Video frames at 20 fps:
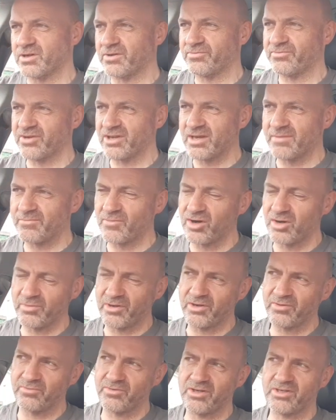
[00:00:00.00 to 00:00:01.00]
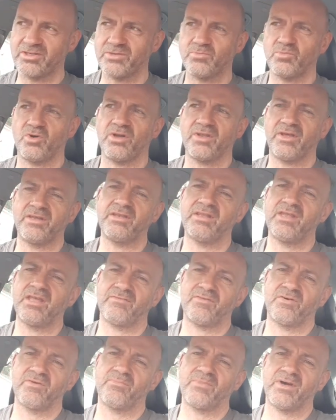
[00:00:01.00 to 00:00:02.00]
And I think that might be the reason why they
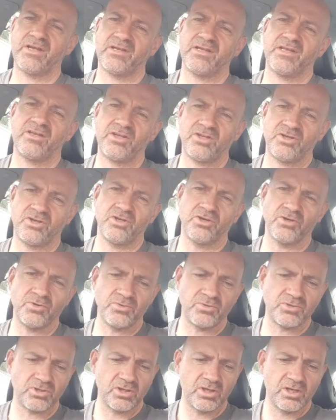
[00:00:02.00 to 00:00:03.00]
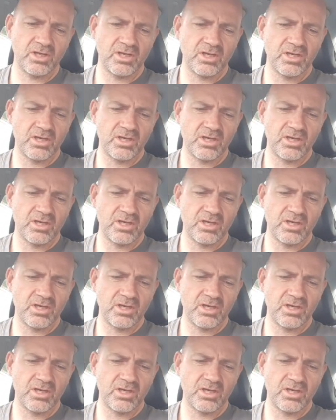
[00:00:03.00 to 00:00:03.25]
never made it huge.